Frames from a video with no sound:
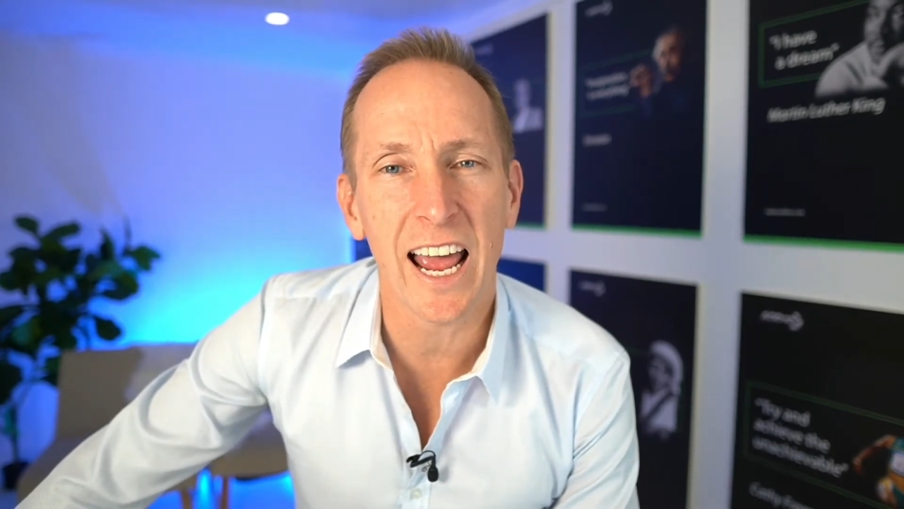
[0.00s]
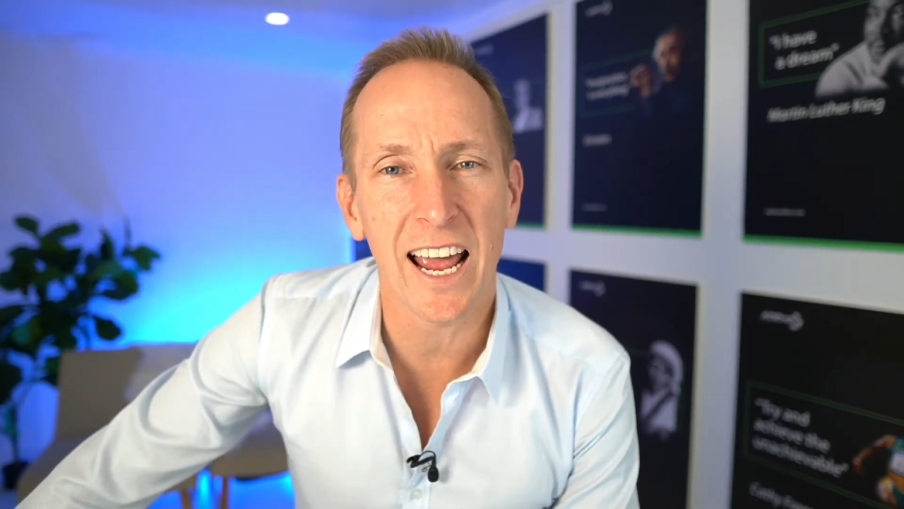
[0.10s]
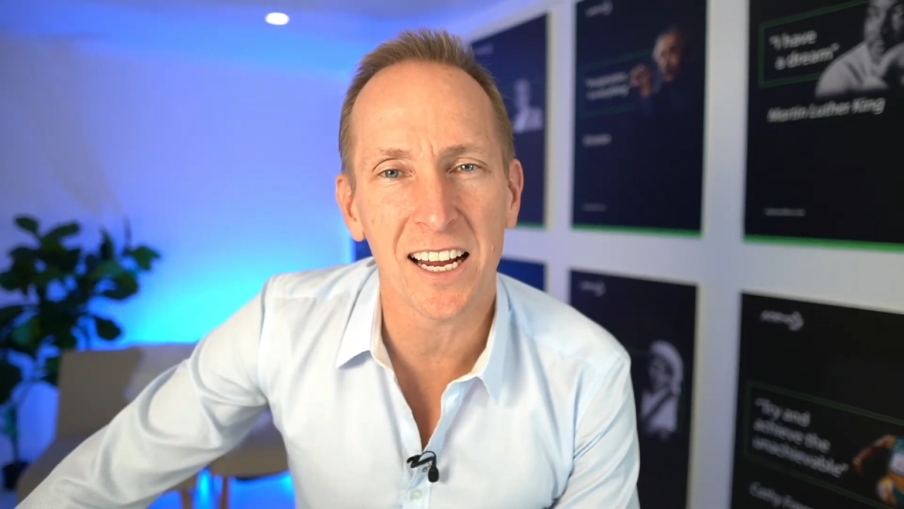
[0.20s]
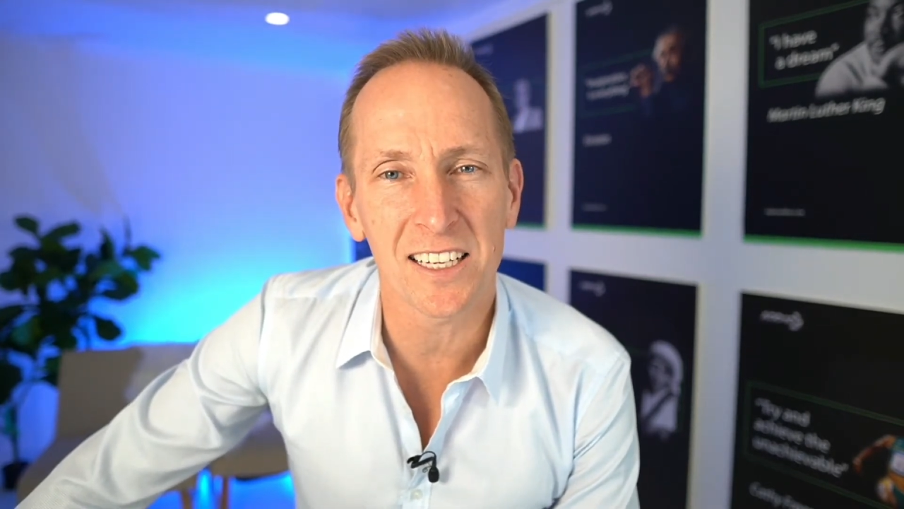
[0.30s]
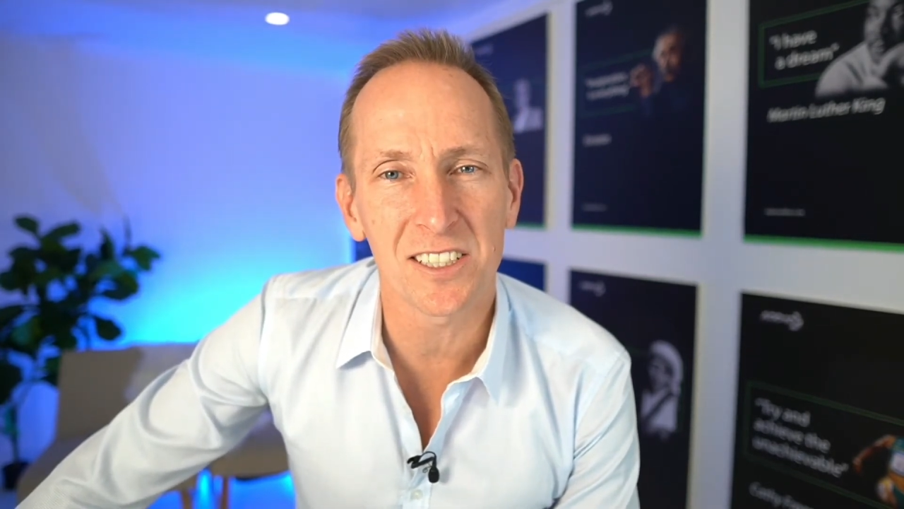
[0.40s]

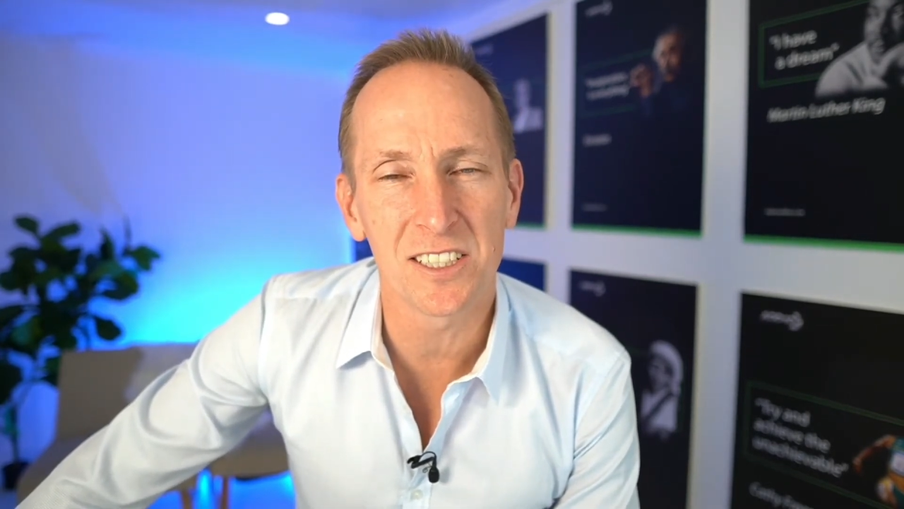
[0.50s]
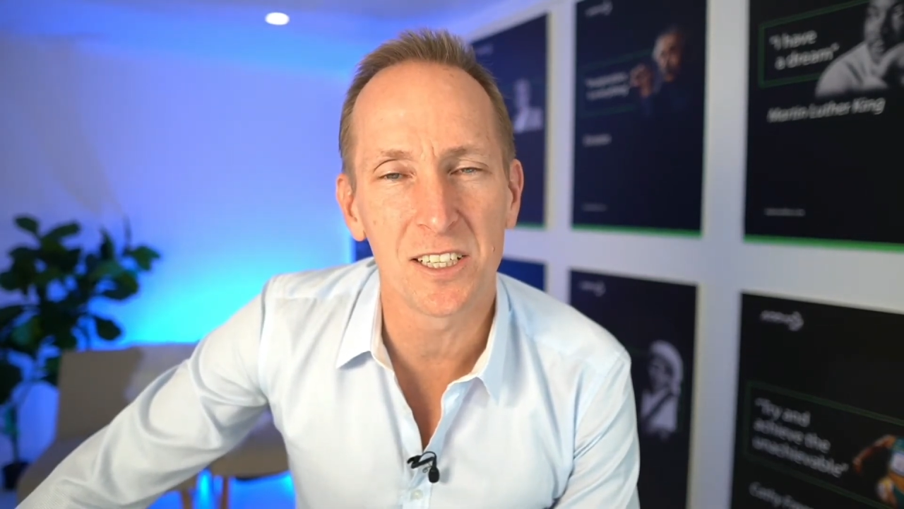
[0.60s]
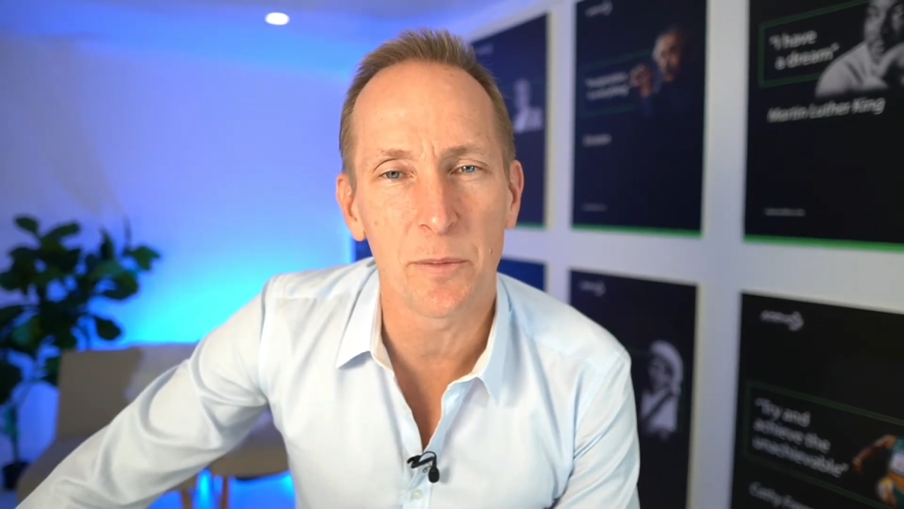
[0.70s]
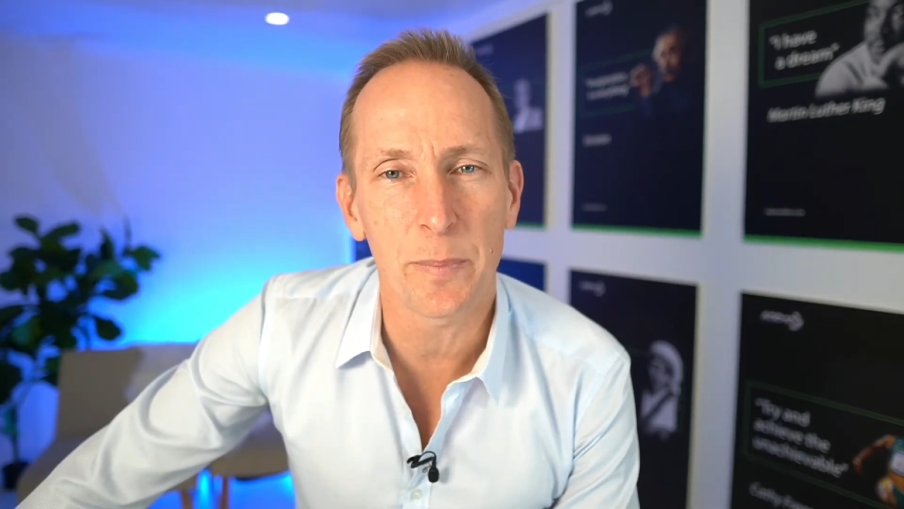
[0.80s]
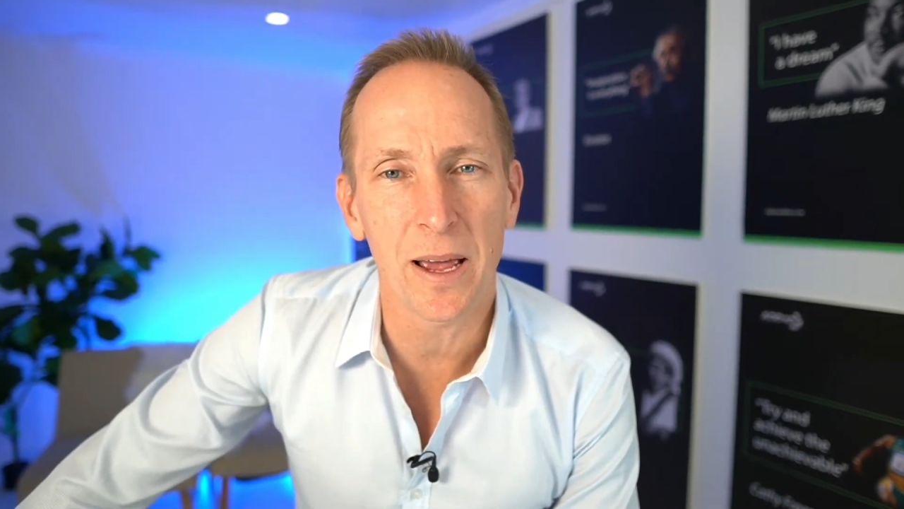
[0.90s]

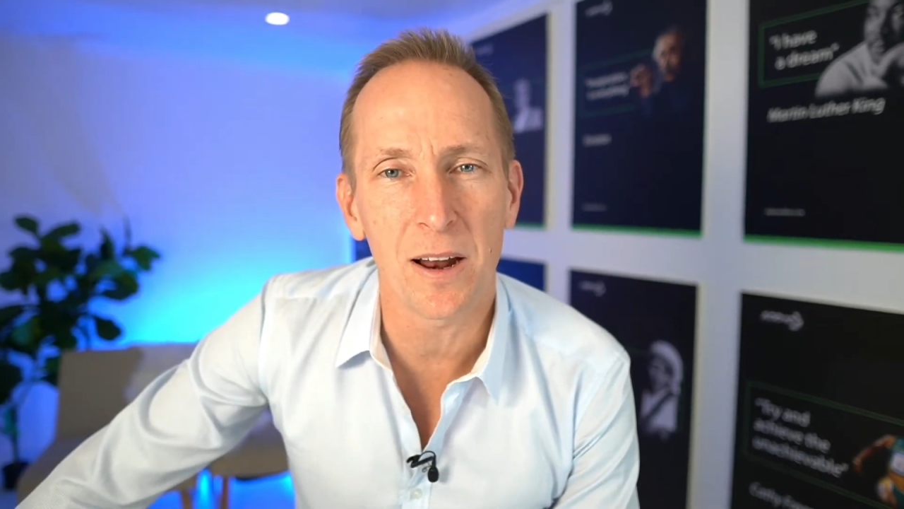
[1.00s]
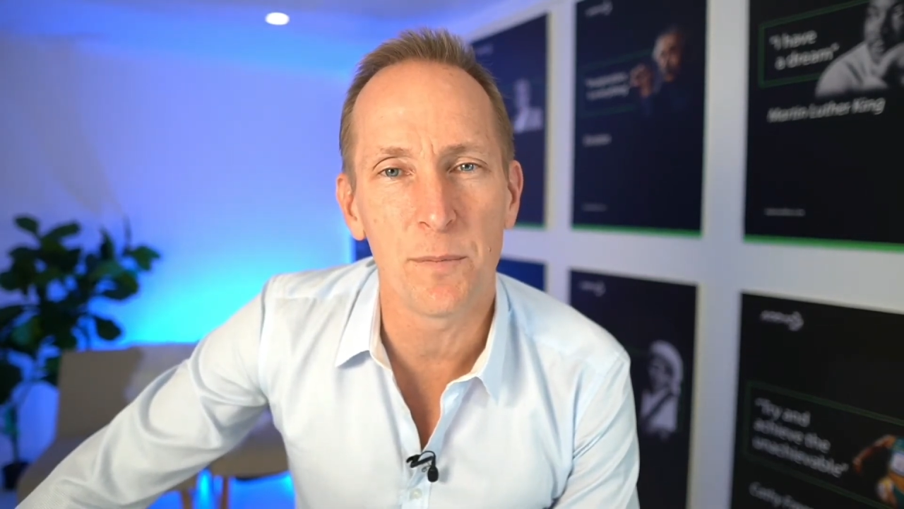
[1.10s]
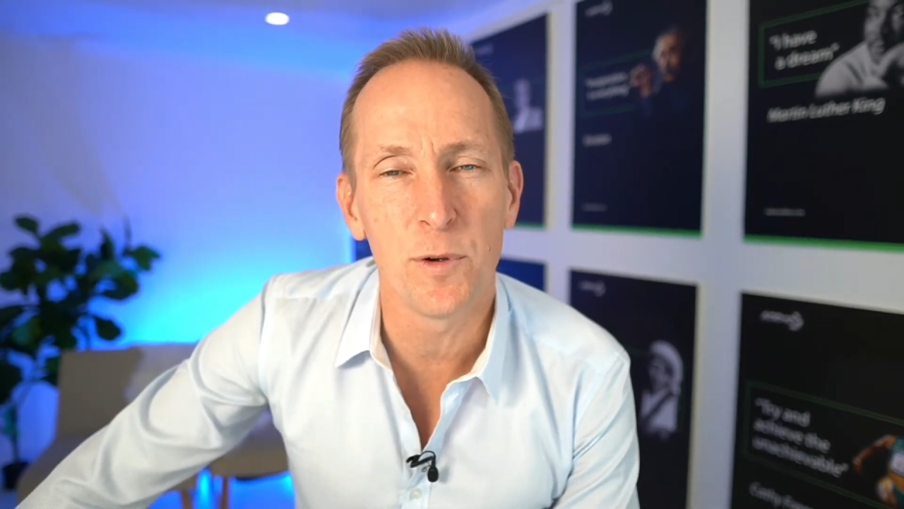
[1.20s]
action about